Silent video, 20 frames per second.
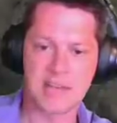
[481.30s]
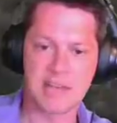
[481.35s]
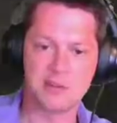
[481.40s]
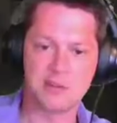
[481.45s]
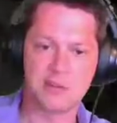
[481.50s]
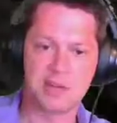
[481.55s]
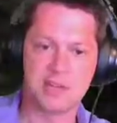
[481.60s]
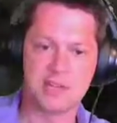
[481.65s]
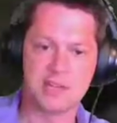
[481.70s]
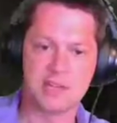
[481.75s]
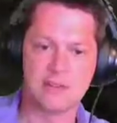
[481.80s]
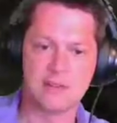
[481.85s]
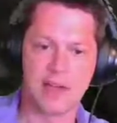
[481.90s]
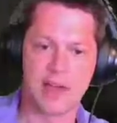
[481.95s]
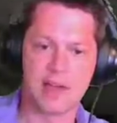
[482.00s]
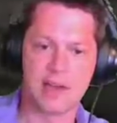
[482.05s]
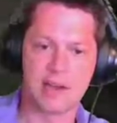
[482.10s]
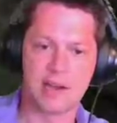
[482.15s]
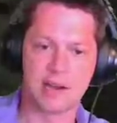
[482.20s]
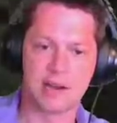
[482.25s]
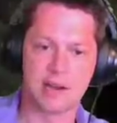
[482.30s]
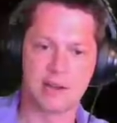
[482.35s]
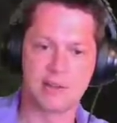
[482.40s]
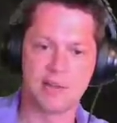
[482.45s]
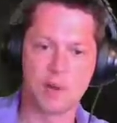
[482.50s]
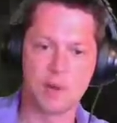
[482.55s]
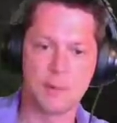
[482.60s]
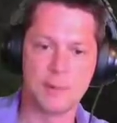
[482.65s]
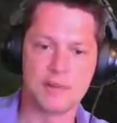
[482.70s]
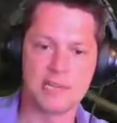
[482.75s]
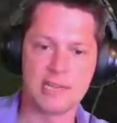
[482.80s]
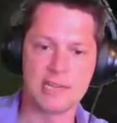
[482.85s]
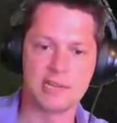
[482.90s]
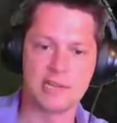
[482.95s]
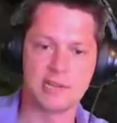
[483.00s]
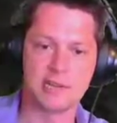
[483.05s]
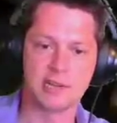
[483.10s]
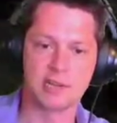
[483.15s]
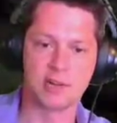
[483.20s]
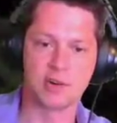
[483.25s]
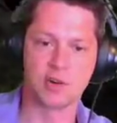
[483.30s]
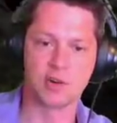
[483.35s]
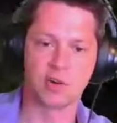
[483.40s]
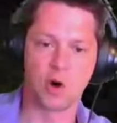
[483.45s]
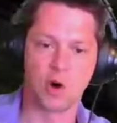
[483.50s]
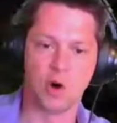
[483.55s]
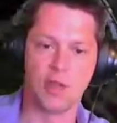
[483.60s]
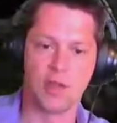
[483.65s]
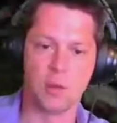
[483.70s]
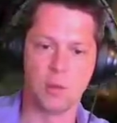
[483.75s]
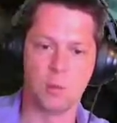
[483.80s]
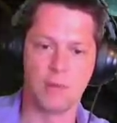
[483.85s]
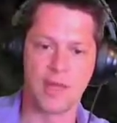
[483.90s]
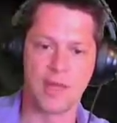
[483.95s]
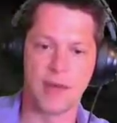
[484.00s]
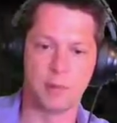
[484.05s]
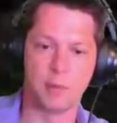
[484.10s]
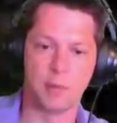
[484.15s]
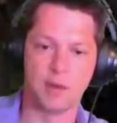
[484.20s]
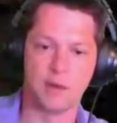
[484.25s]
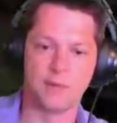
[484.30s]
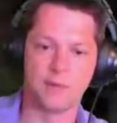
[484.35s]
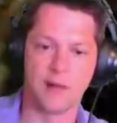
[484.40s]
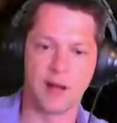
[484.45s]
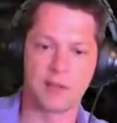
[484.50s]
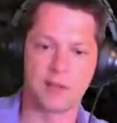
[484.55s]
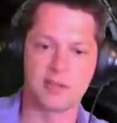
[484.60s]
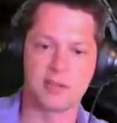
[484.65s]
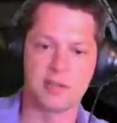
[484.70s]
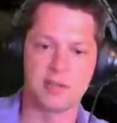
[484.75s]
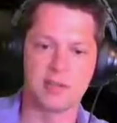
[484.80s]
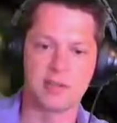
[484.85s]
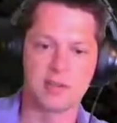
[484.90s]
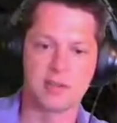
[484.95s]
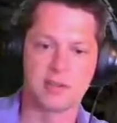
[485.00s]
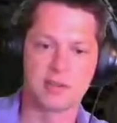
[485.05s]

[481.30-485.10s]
as you can see right here, it's so much easier to control them with that Bull of Oslin.